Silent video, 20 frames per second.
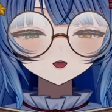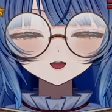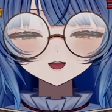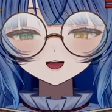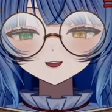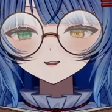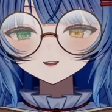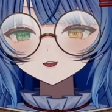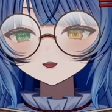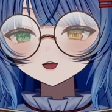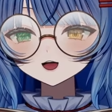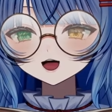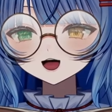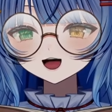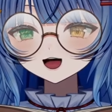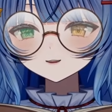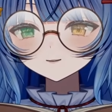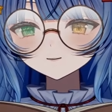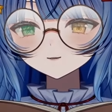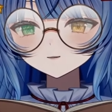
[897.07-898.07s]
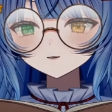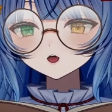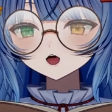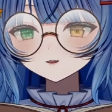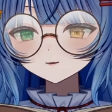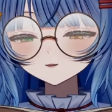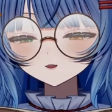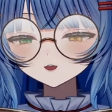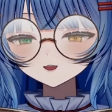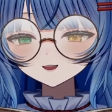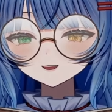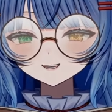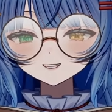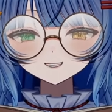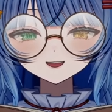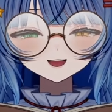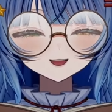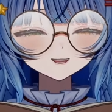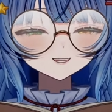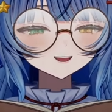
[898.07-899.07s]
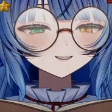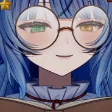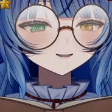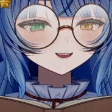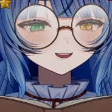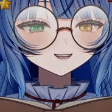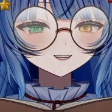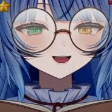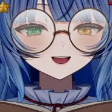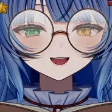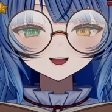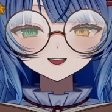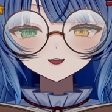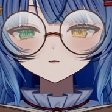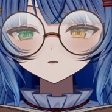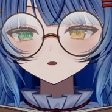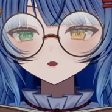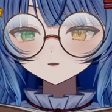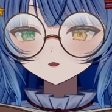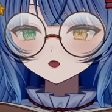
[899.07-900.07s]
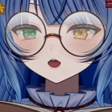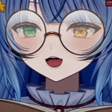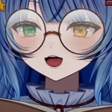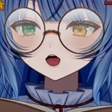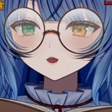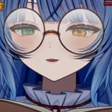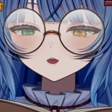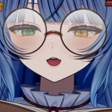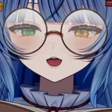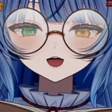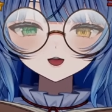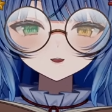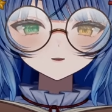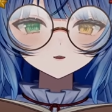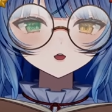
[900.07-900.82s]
And then after that one, the next up on deck is one about how to handle